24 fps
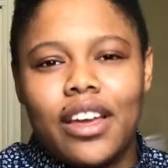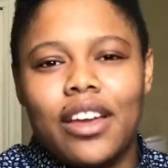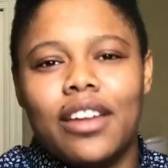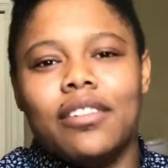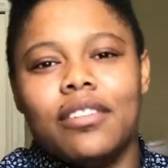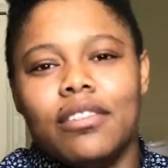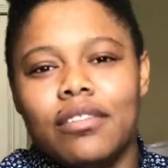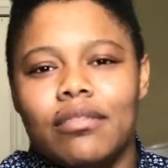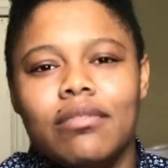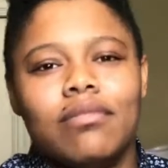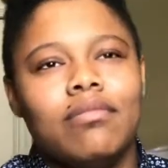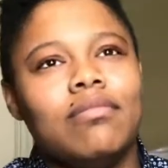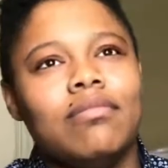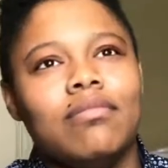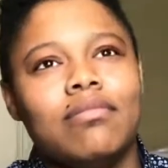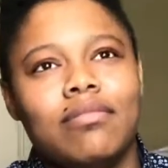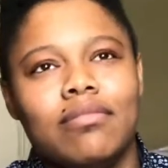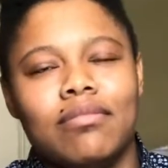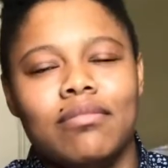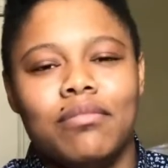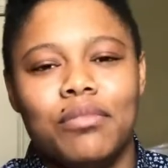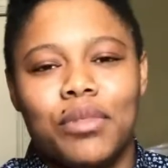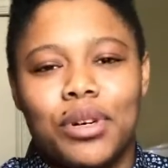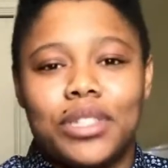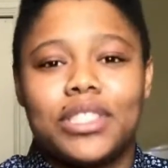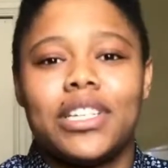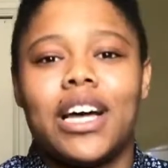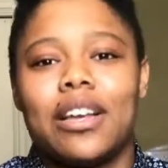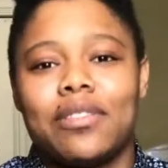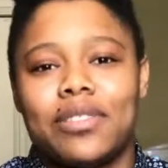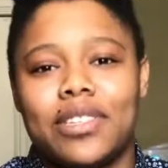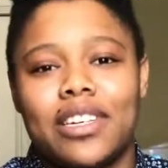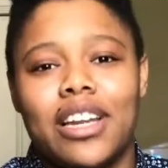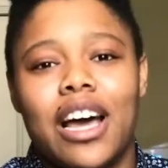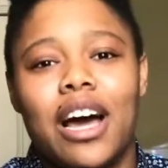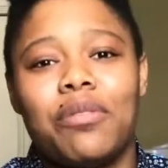And more
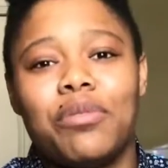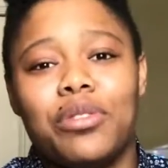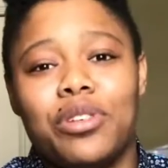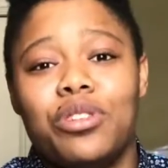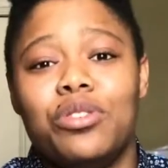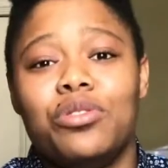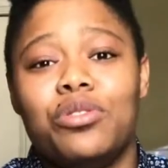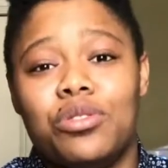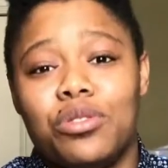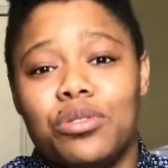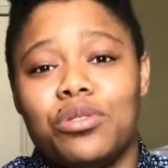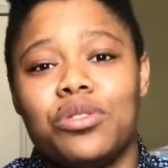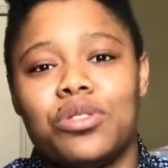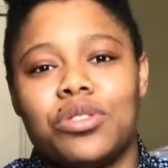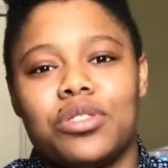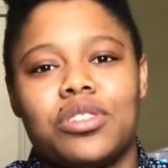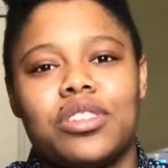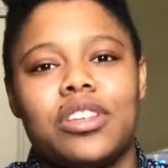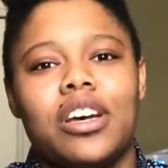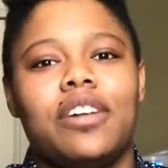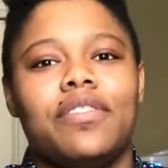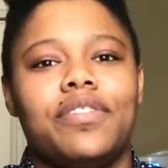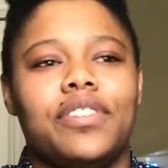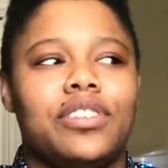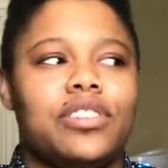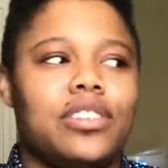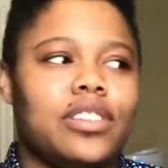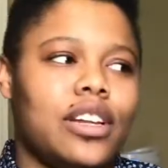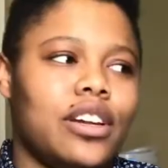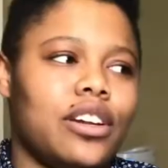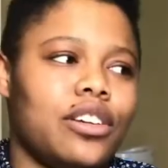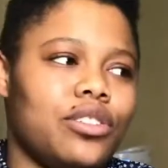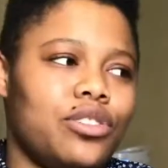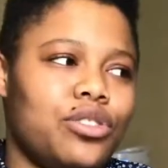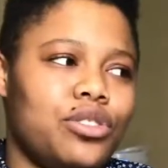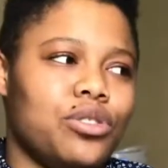times than not, when you choose yourself
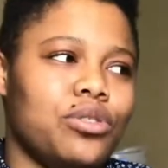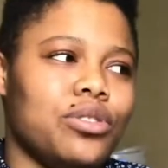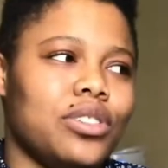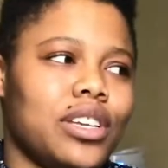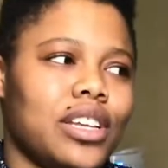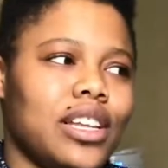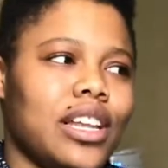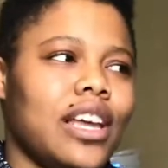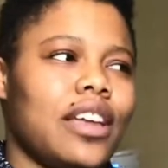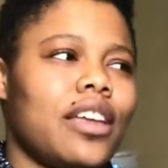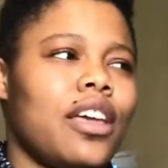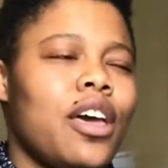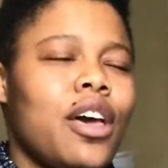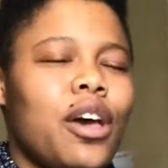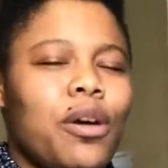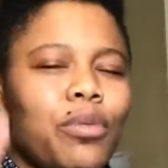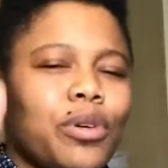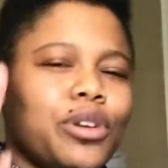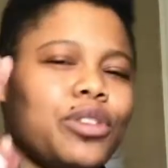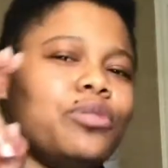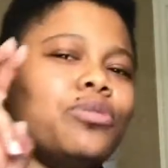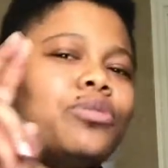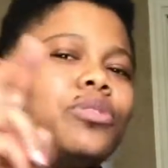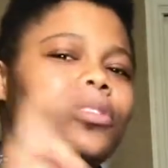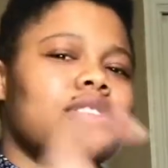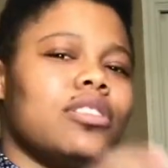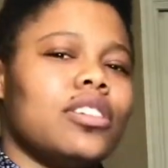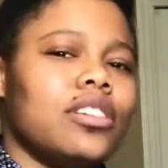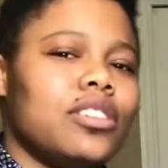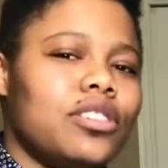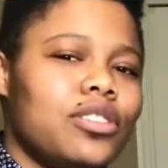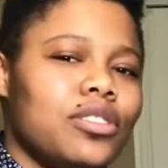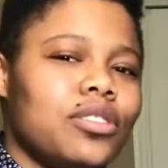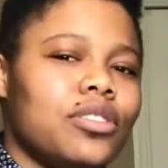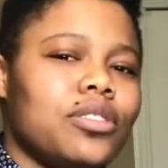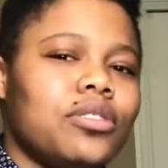instead of choosing what you
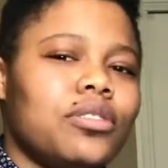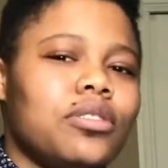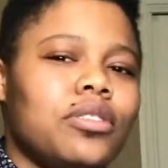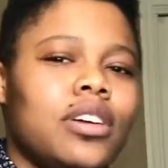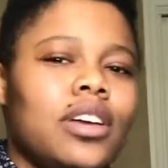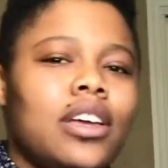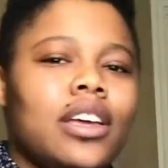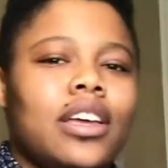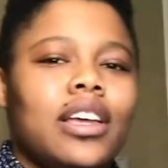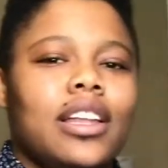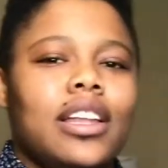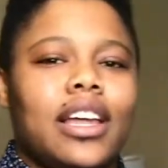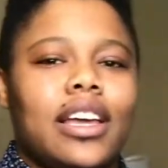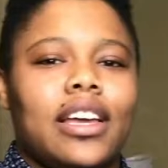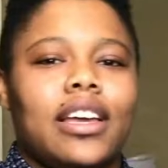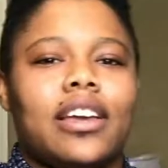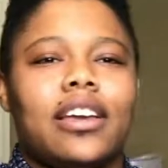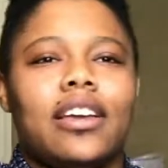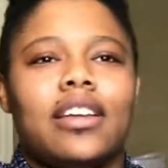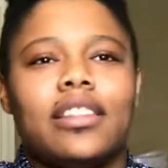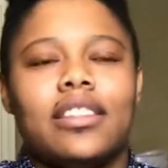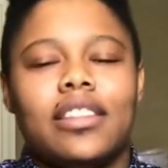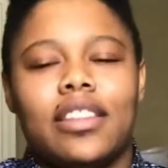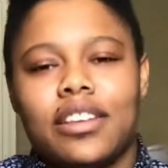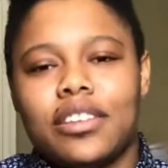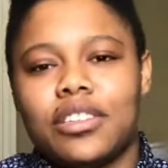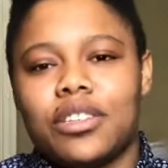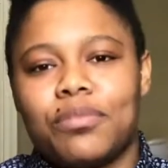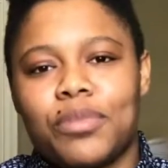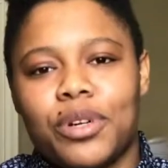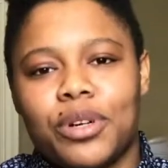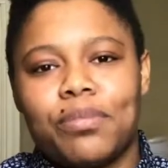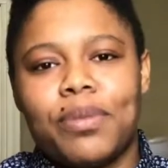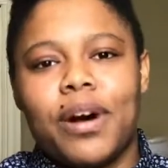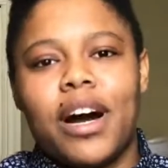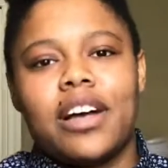should do, things are
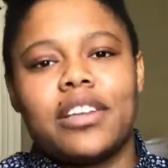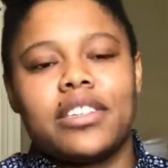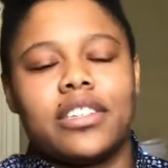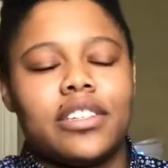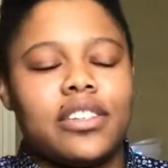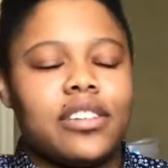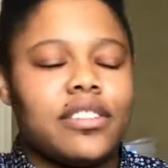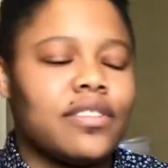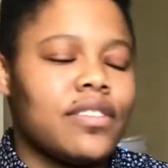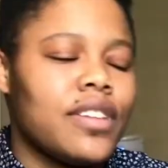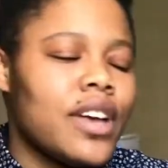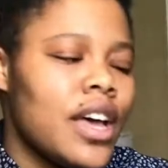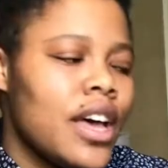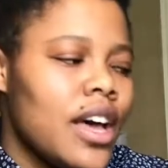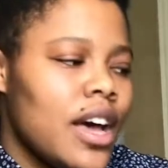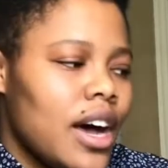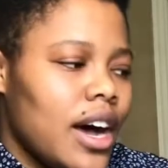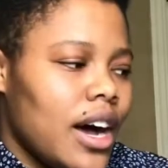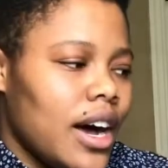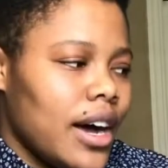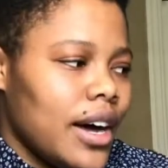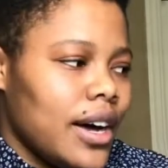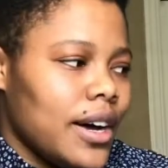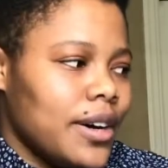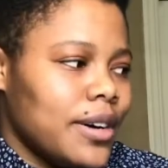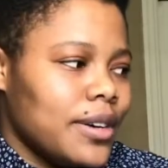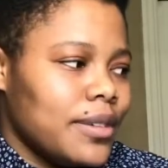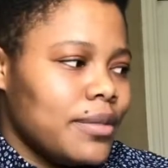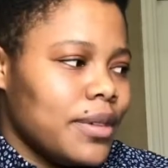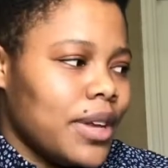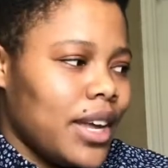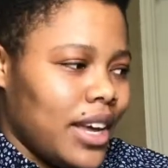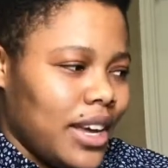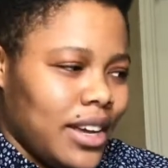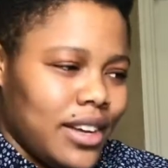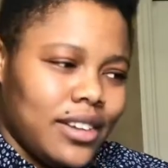more positive.
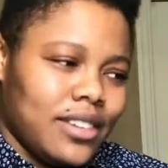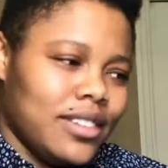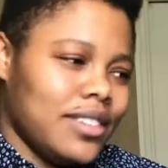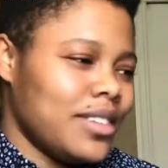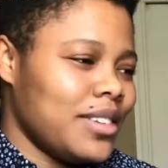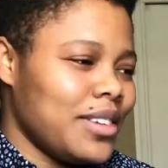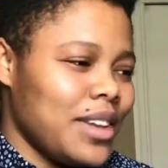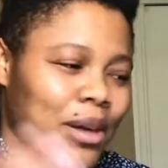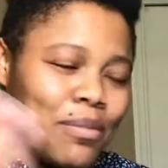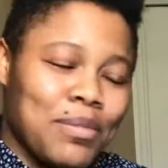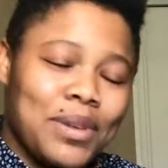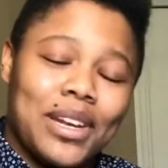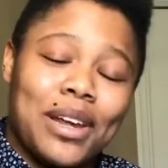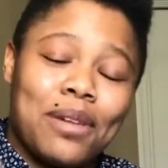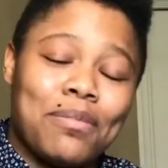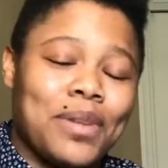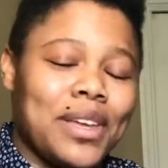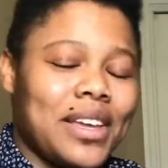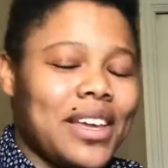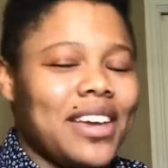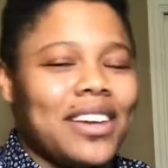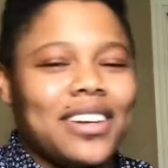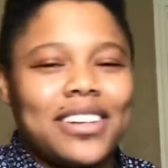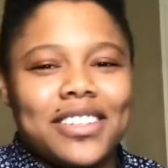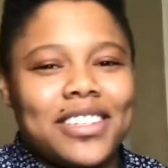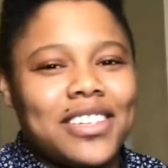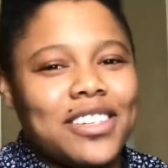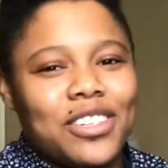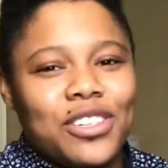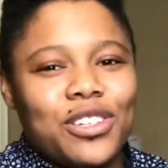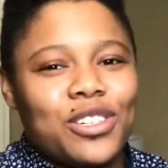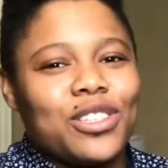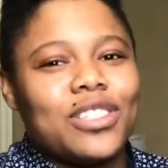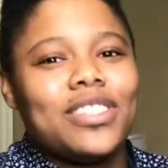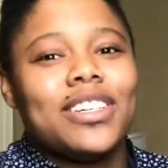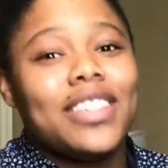And I mean, I'm making a
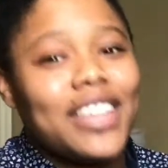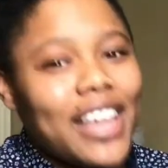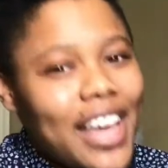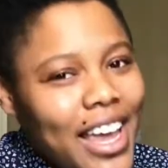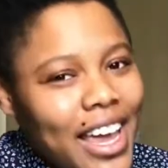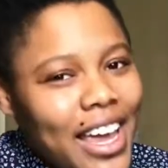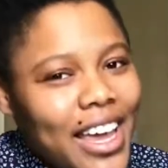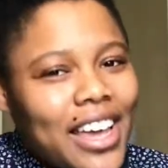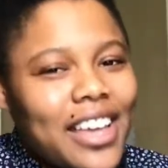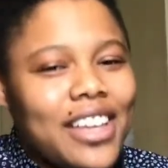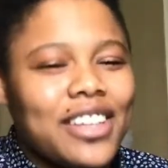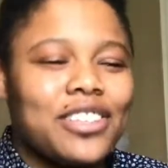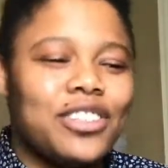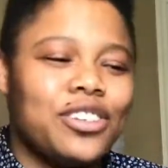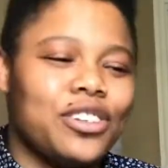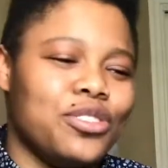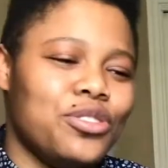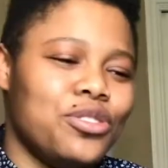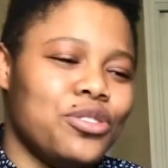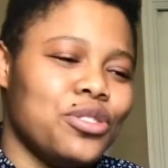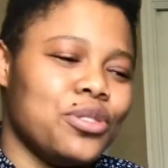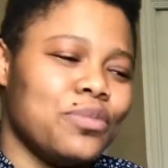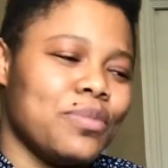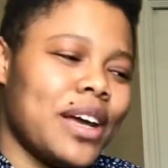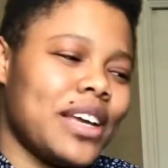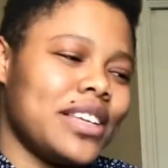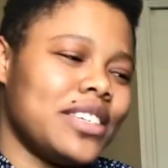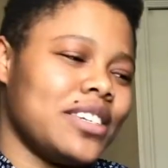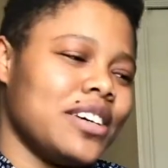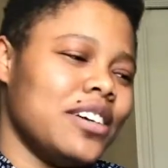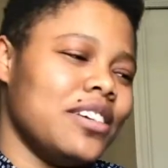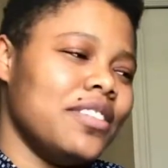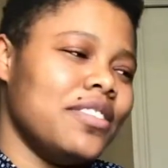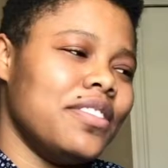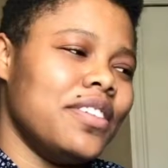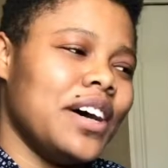decision today to choose
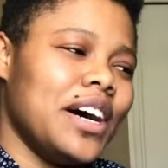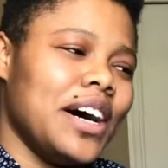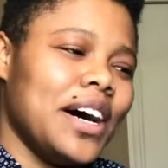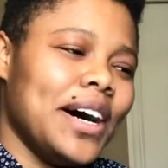myself.